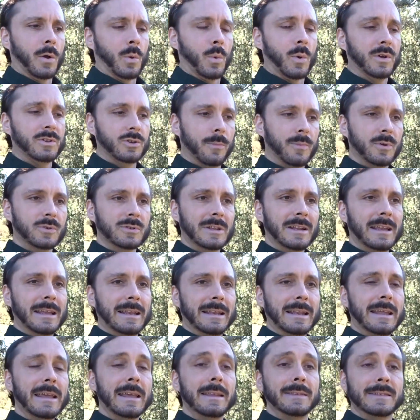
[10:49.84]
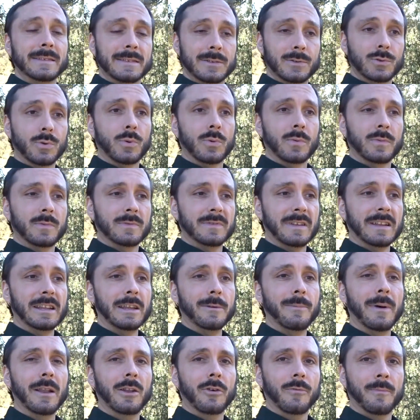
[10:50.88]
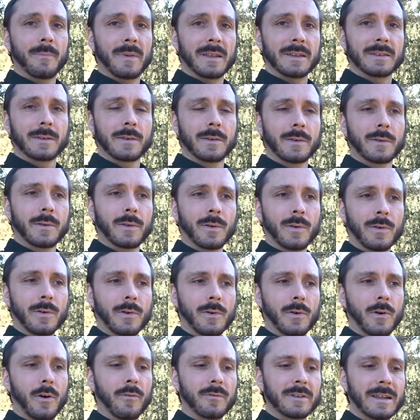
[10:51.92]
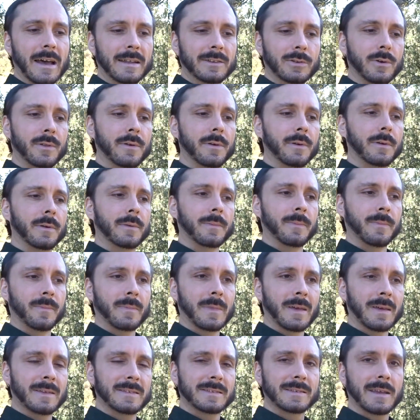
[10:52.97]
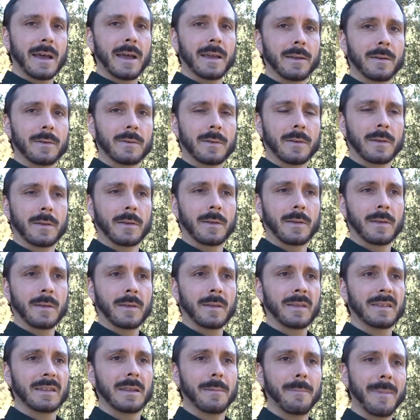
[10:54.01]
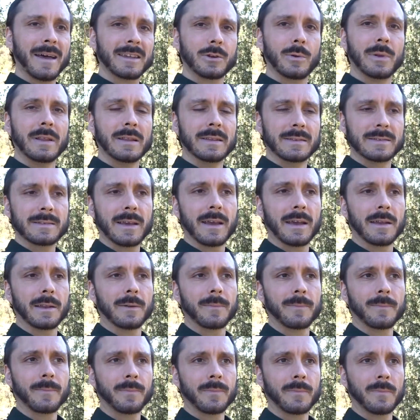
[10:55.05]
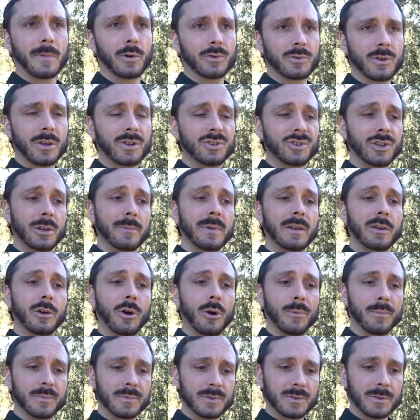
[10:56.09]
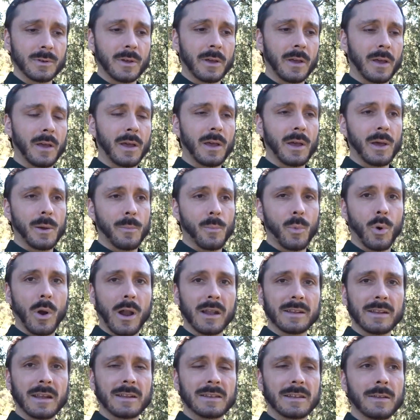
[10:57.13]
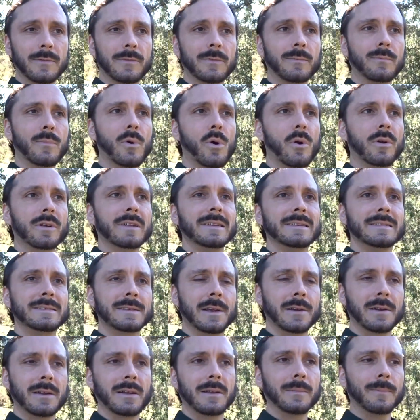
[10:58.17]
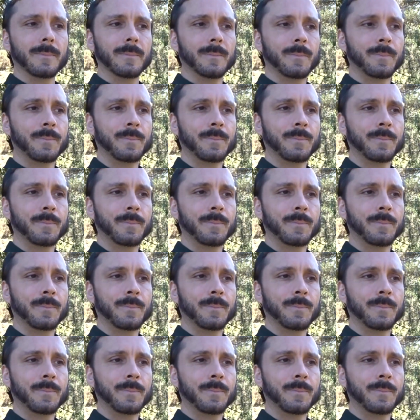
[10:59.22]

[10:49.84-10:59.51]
which obviously leads to the development of that other side, the masculine side, because she becomes more attentive, more discerning.